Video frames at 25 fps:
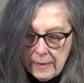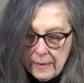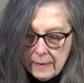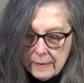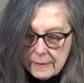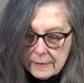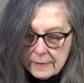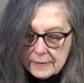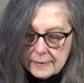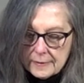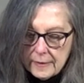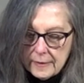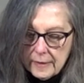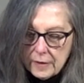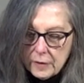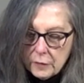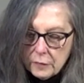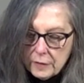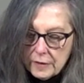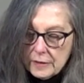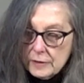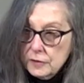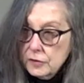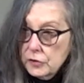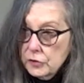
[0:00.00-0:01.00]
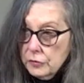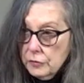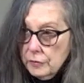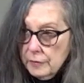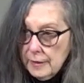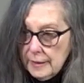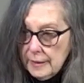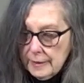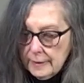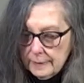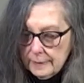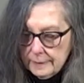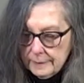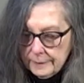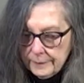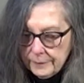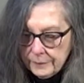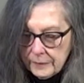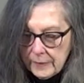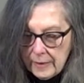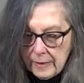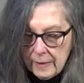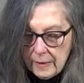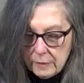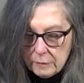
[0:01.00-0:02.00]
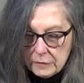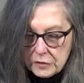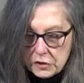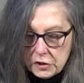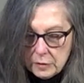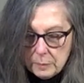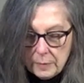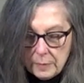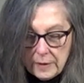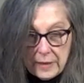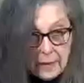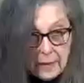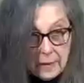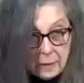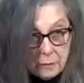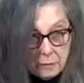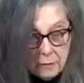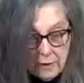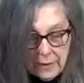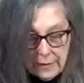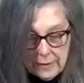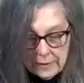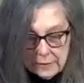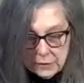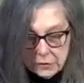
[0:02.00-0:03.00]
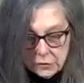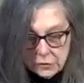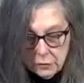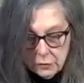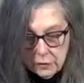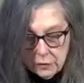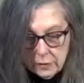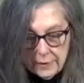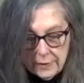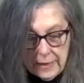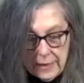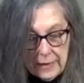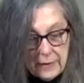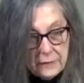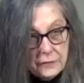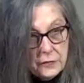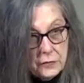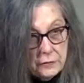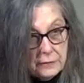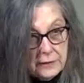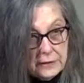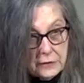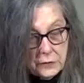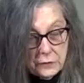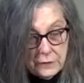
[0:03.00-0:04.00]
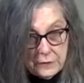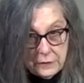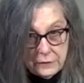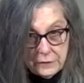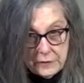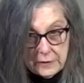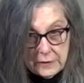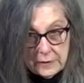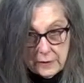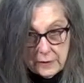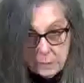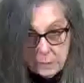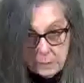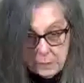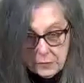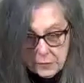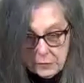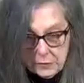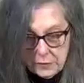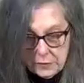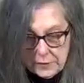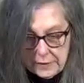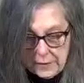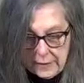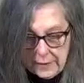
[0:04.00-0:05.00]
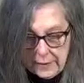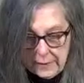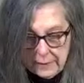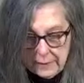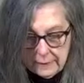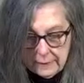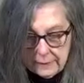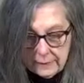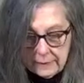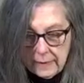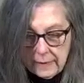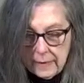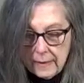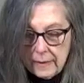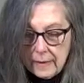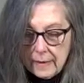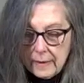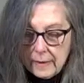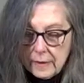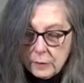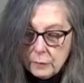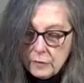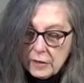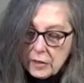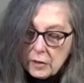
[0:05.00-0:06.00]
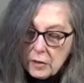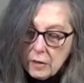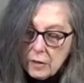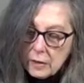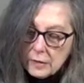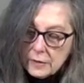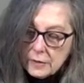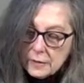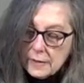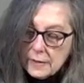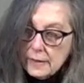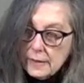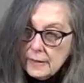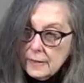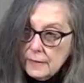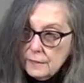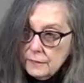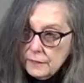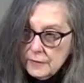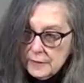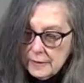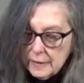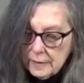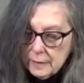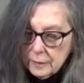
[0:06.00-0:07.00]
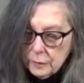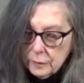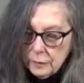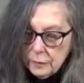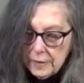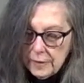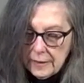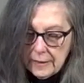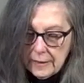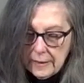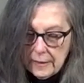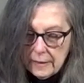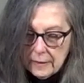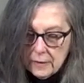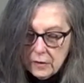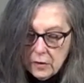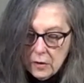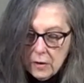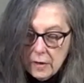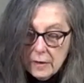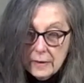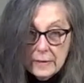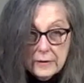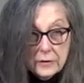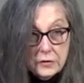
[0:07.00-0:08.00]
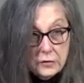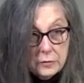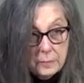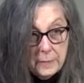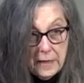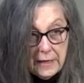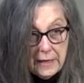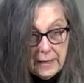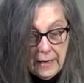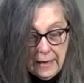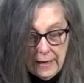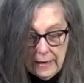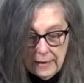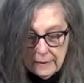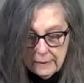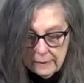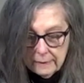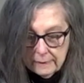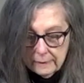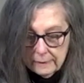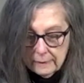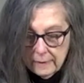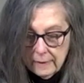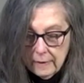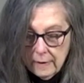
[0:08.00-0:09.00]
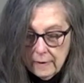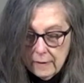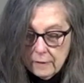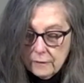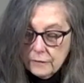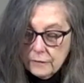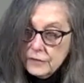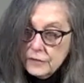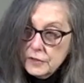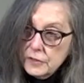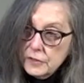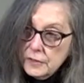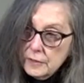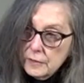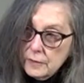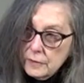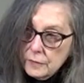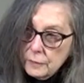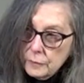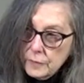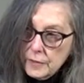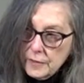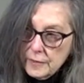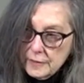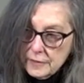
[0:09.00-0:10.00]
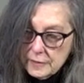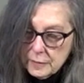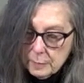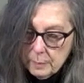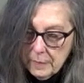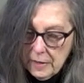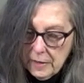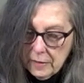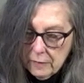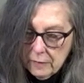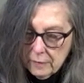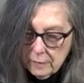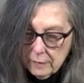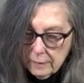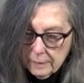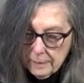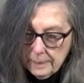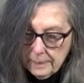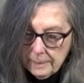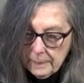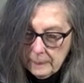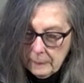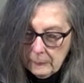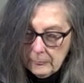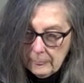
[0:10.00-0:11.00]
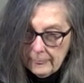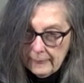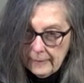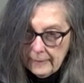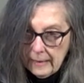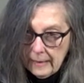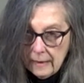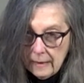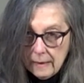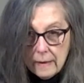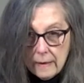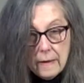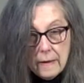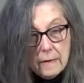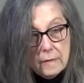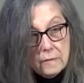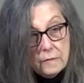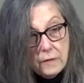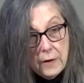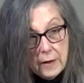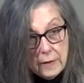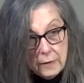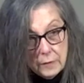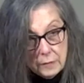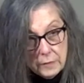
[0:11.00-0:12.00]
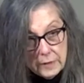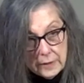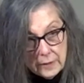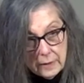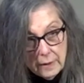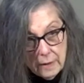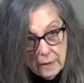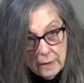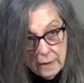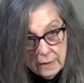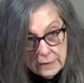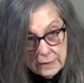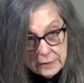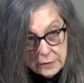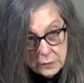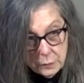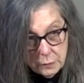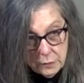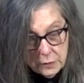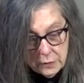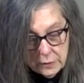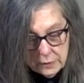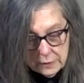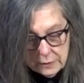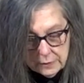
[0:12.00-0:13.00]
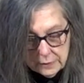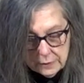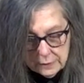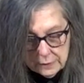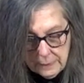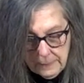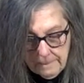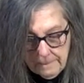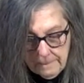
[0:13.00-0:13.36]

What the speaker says: The Sacred Journey, which he began writing shortly after his 50th birthday, he recalled an evening when he had gone into Manhattan for dinner with his mother. Following are his words.